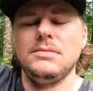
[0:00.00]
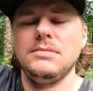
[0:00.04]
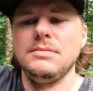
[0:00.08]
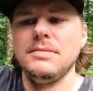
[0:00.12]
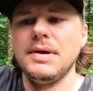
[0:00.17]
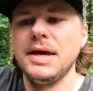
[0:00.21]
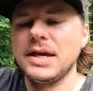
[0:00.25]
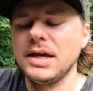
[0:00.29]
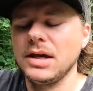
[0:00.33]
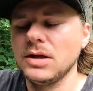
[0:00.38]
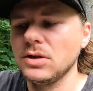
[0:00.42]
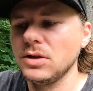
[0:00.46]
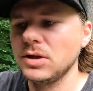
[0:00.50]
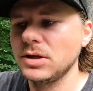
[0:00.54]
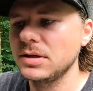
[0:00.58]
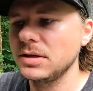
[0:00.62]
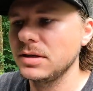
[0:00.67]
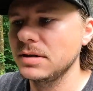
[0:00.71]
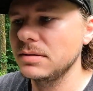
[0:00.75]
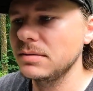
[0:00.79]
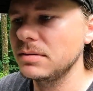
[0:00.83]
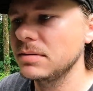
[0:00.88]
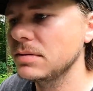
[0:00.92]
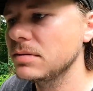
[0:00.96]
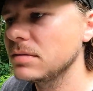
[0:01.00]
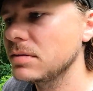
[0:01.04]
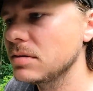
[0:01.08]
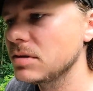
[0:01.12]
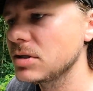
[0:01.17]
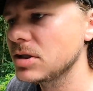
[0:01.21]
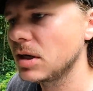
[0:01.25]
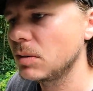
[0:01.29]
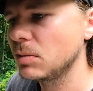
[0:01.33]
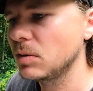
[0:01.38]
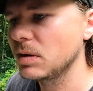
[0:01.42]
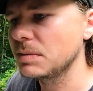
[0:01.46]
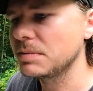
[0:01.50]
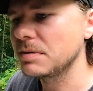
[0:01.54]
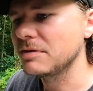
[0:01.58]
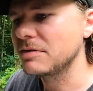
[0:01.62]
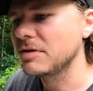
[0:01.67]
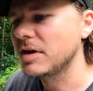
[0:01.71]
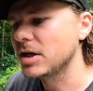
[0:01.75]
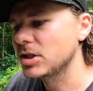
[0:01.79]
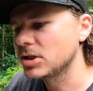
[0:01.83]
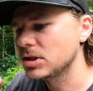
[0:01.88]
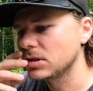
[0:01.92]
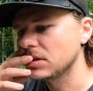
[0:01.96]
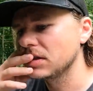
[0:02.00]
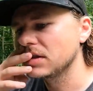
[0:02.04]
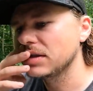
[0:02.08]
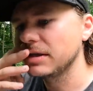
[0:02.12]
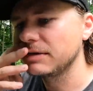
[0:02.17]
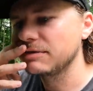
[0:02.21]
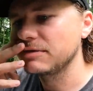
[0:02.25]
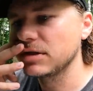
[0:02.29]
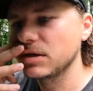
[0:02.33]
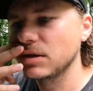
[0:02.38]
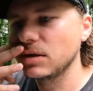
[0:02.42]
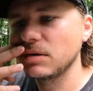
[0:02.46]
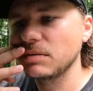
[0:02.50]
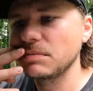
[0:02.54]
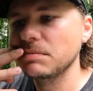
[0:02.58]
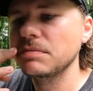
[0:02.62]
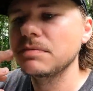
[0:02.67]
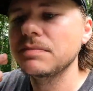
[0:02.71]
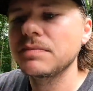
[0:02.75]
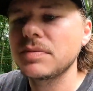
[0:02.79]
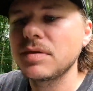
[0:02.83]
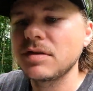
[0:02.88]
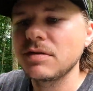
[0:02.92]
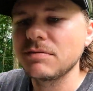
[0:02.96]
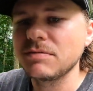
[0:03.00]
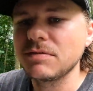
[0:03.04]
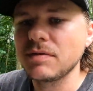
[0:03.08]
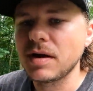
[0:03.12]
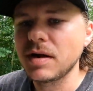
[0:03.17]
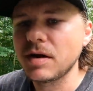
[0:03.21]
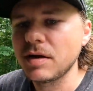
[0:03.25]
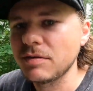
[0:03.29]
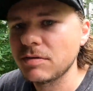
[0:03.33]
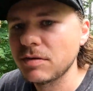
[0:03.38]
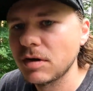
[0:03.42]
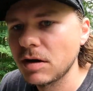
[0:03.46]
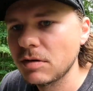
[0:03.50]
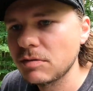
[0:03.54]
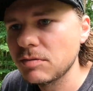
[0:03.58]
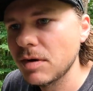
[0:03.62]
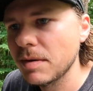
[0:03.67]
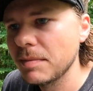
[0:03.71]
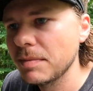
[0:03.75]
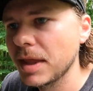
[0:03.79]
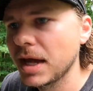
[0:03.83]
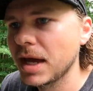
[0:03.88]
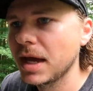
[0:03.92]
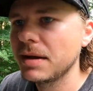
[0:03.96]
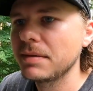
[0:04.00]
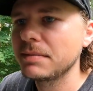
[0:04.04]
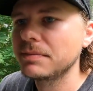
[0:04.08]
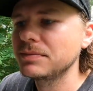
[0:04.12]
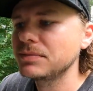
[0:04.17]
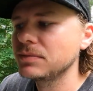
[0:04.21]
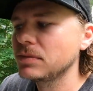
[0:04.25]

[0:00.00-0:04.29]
make it look somewhat professional, even though I'm very far from that.